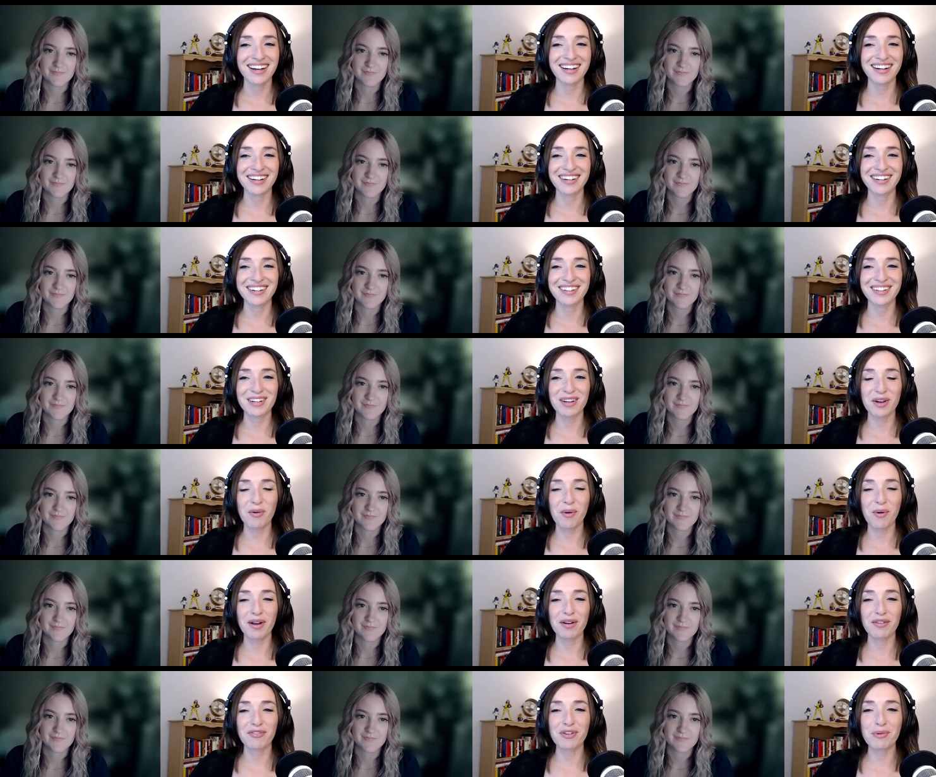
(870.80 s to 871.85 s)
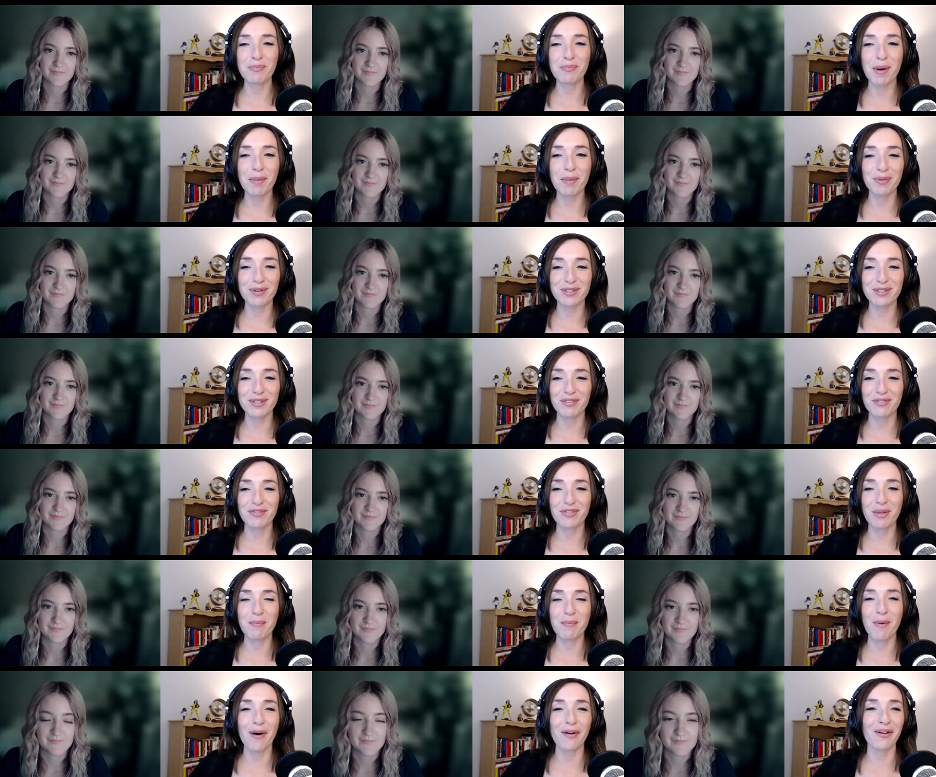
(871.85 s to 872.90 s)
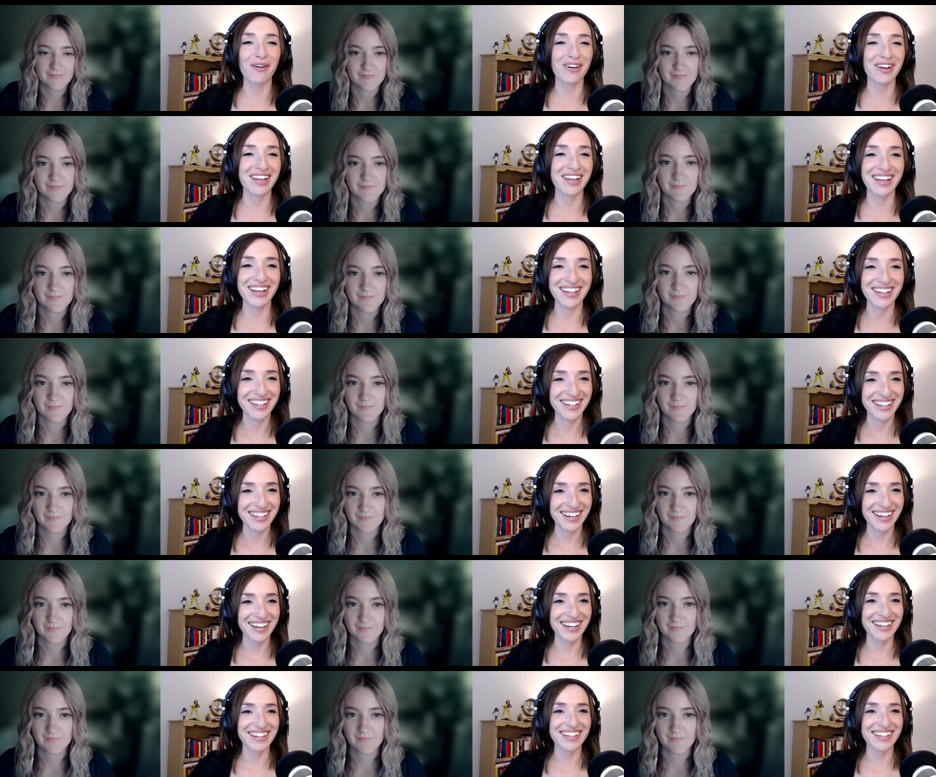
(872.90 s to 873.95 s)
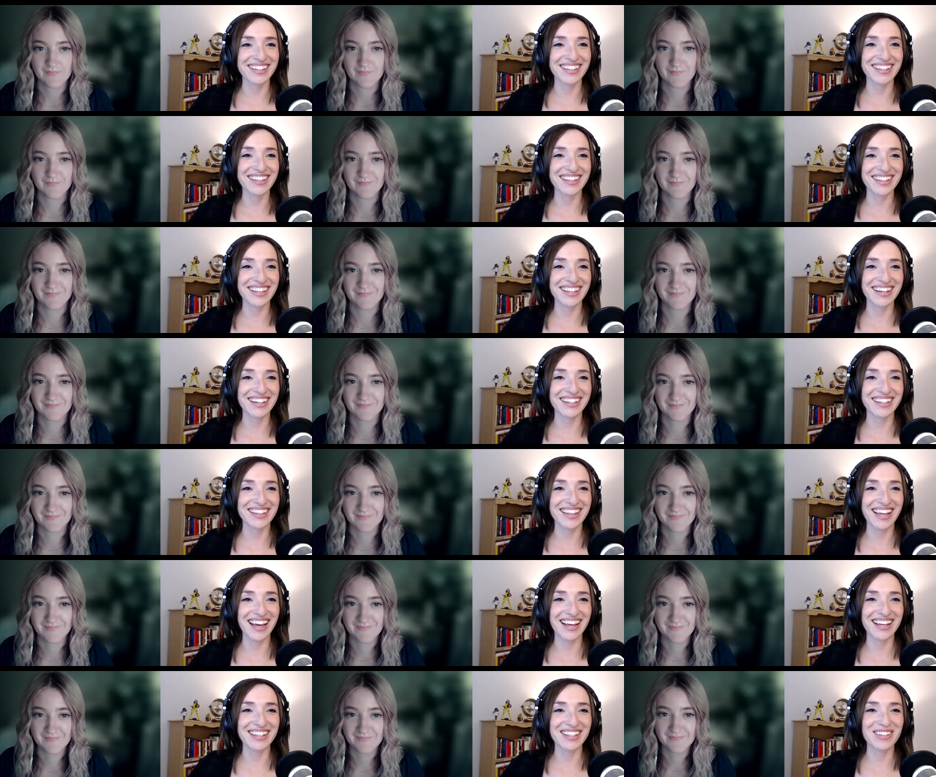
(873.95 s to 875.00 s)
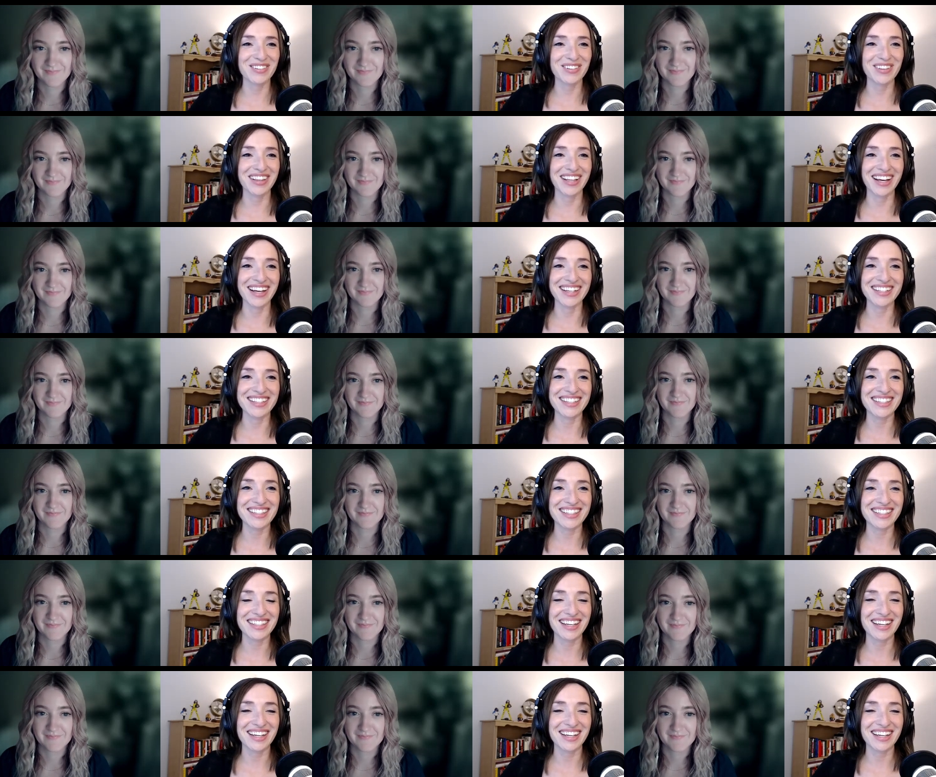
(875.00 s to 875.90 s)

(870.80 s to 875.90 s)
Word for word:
Speaker 1: uh, quite a few members of the monarchy uh, uh, that utilize